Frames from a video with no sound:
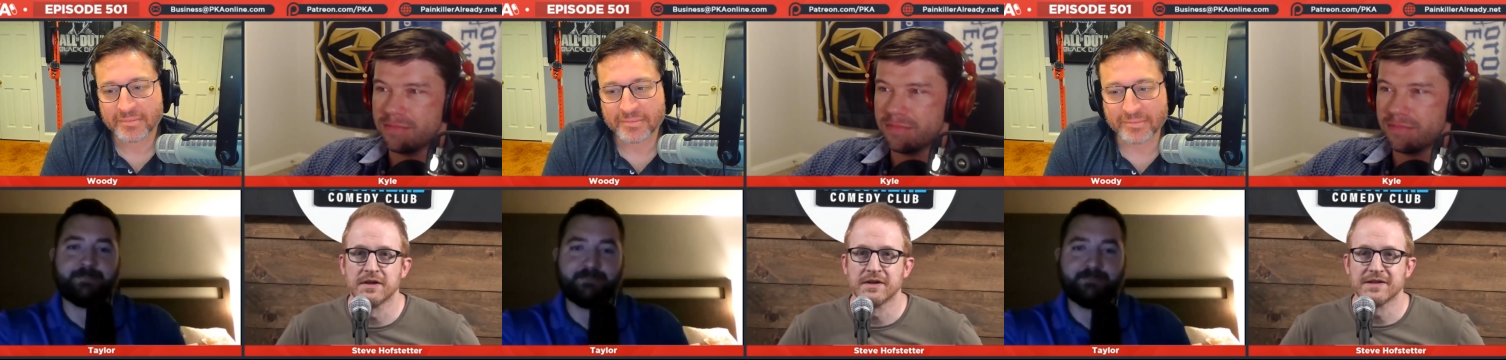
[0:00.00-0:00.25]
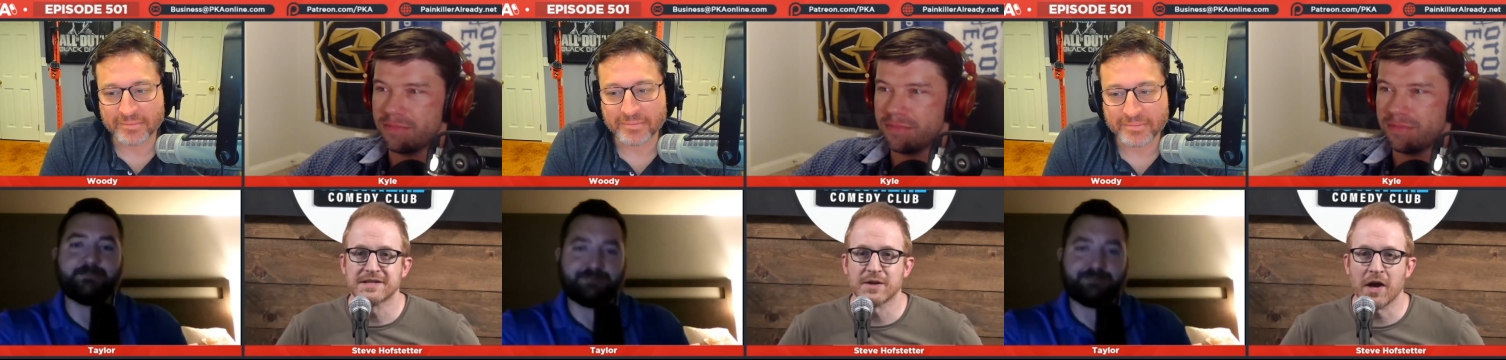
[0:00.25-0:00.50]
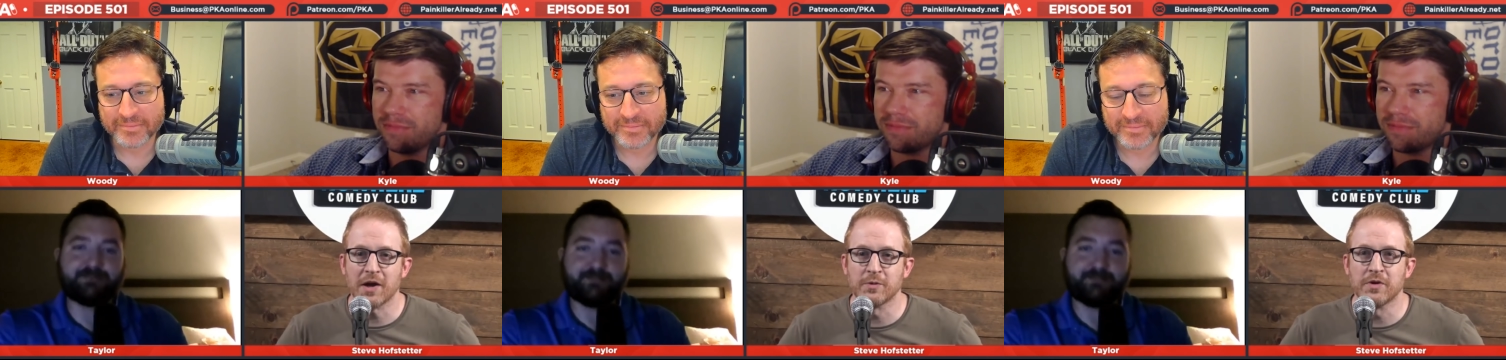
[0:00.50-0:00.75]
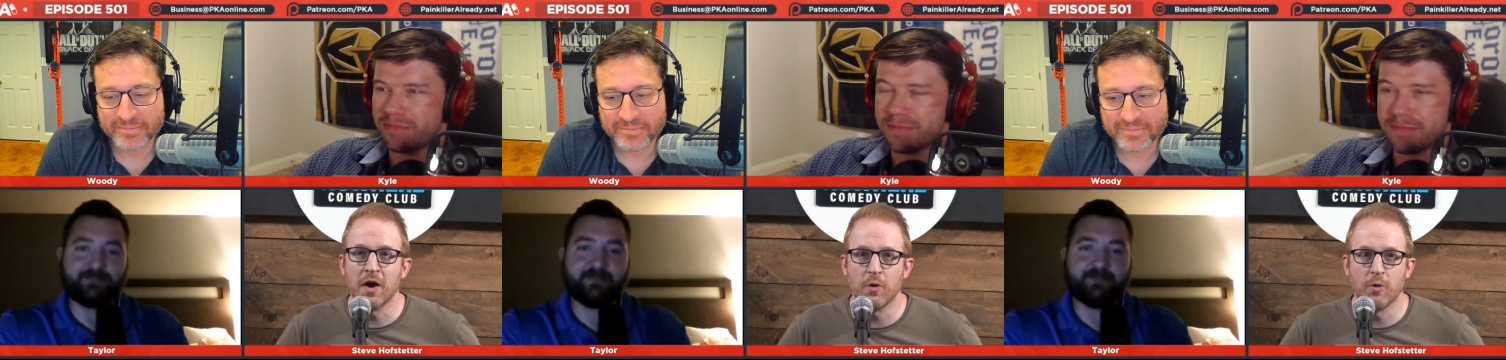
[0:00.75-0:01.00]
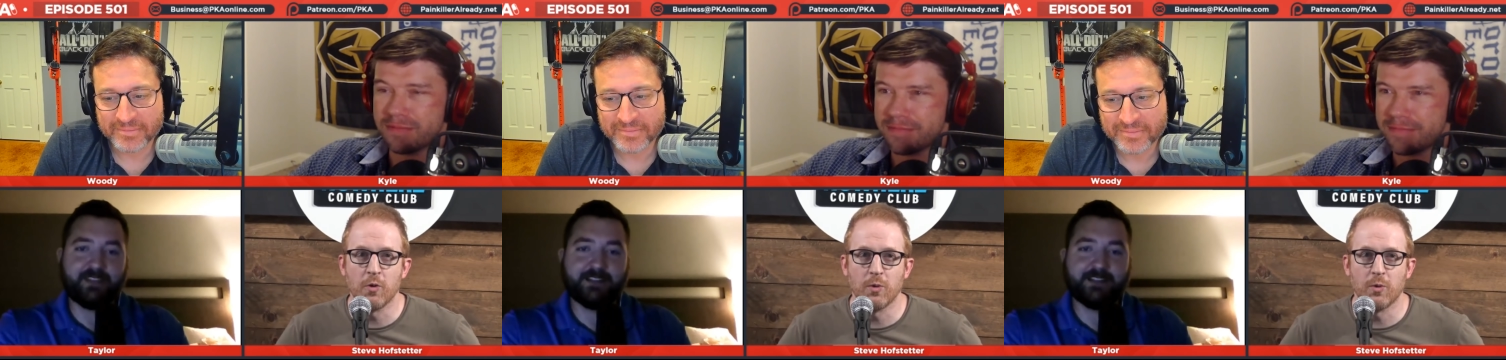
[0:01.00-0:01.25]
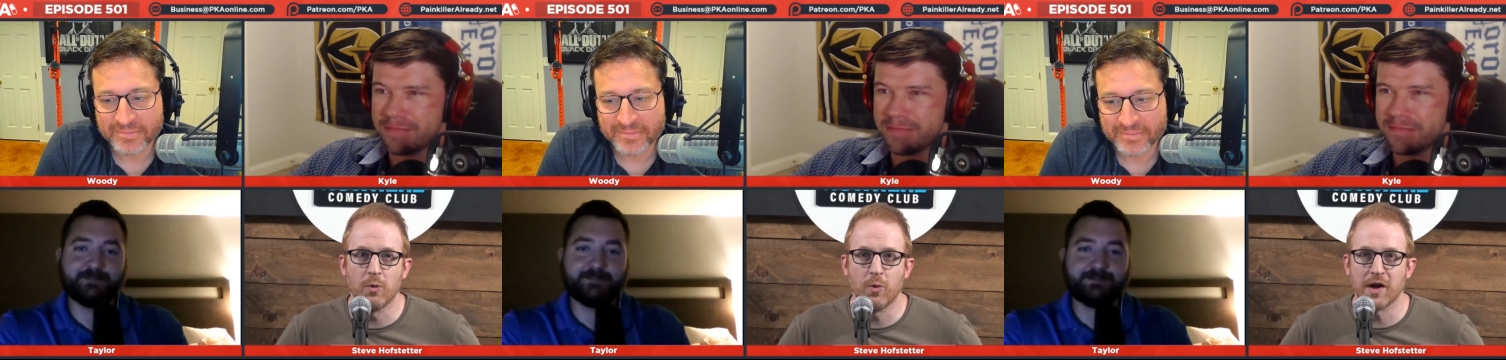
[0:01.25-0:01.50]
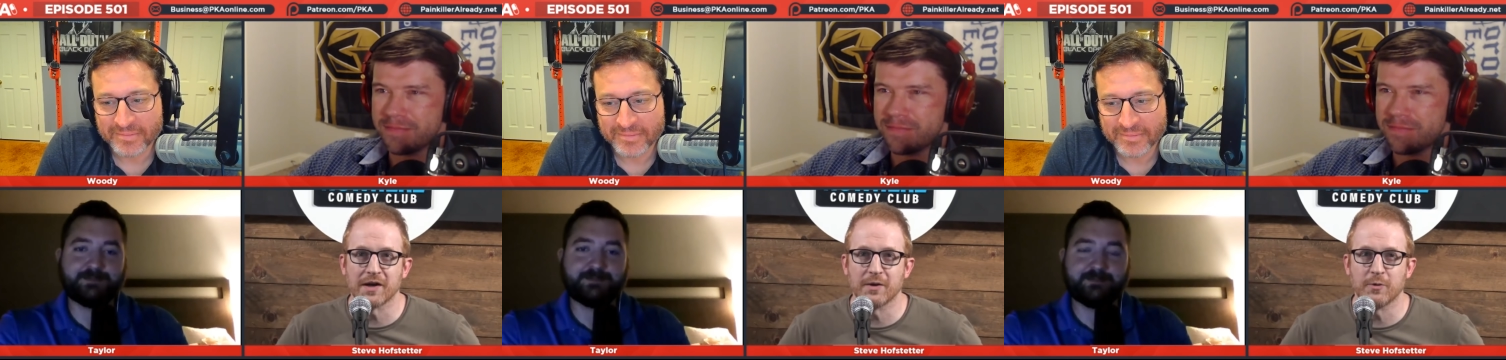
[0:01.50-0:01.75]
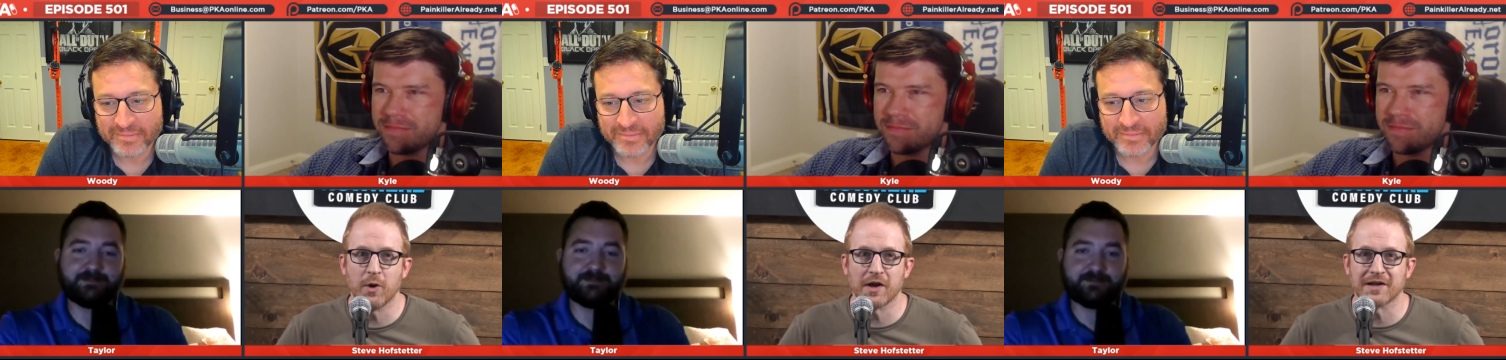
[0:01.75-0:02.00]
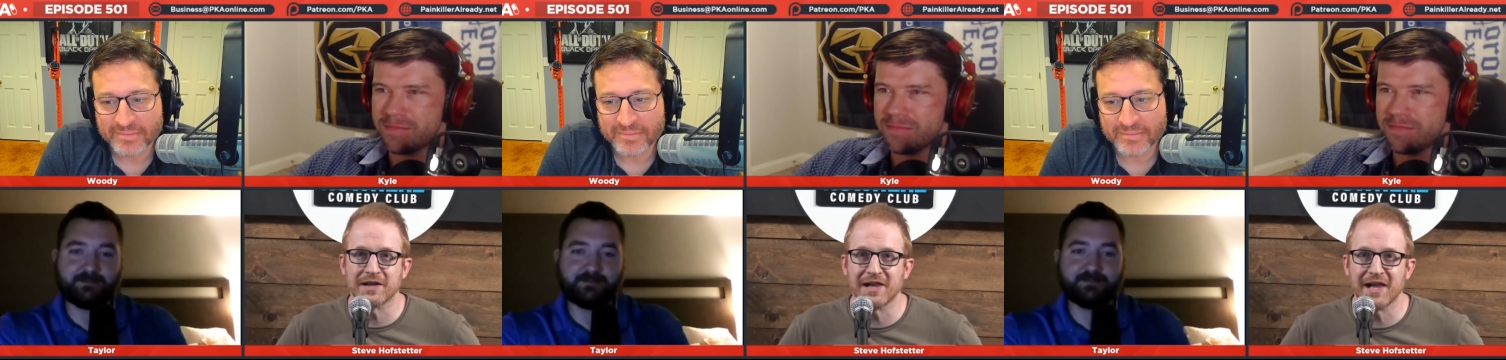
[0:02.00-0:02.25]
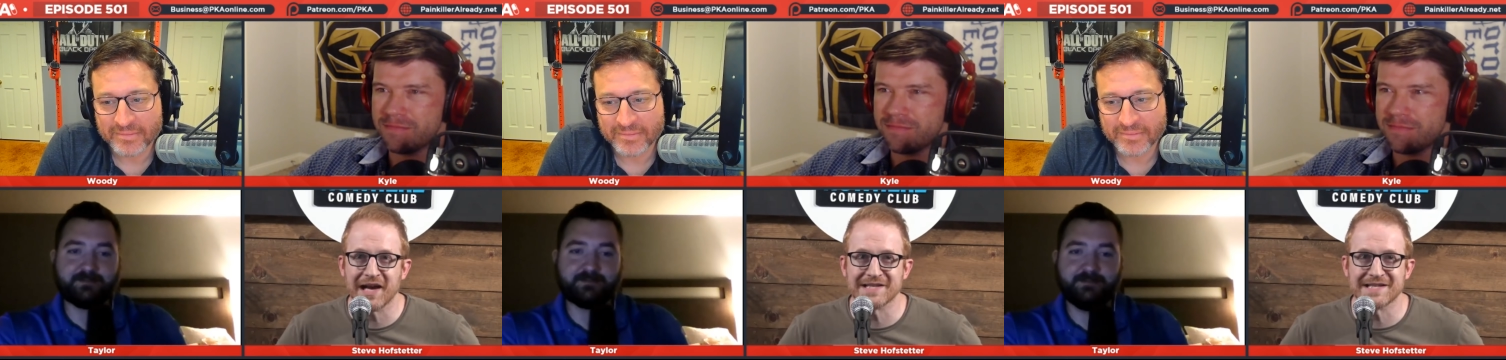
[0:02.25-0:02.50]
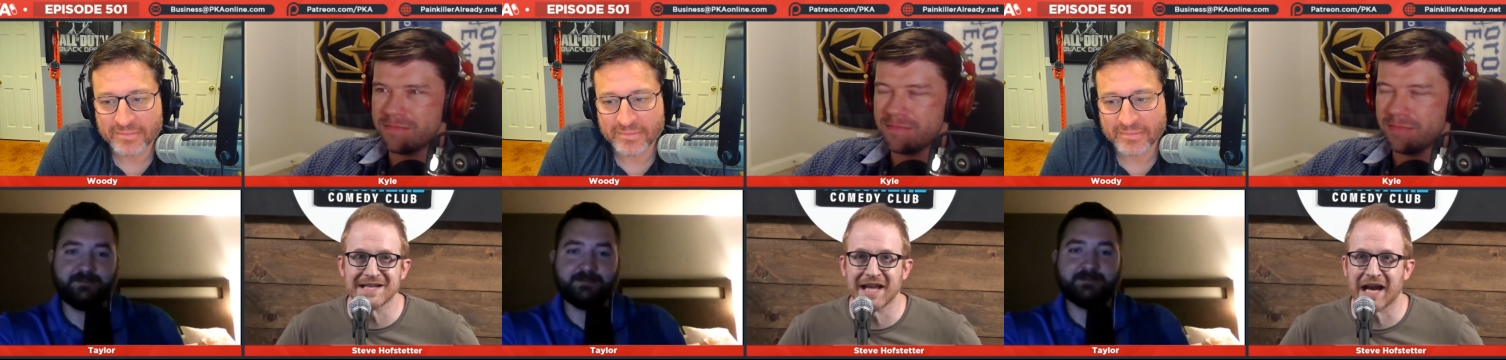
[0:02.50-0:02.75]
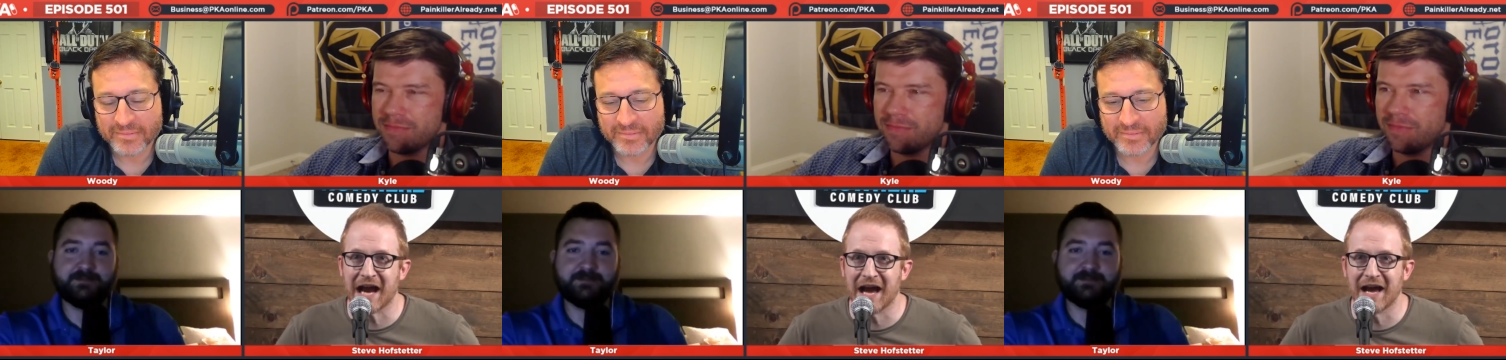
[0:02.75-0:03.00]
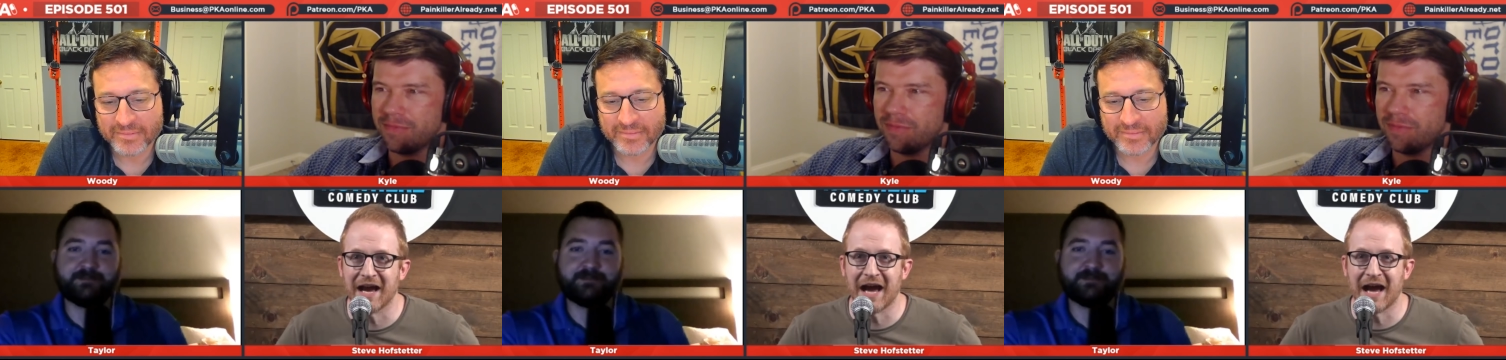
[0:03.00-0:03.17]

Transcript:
Speaker 1: So I don't know what a Klex is. Like, I don't know